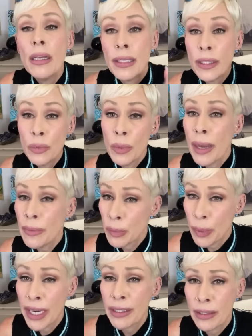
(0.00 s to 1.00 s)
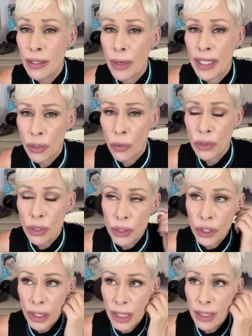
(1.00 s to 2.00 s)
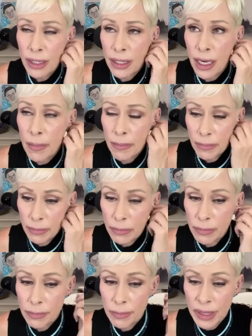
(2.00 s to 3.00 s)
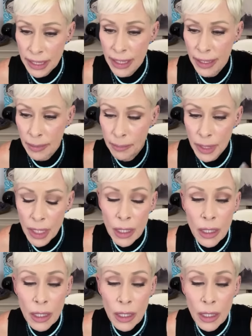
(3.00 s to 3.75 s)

This is when I was pregnant, though. I told her she needed to come see him.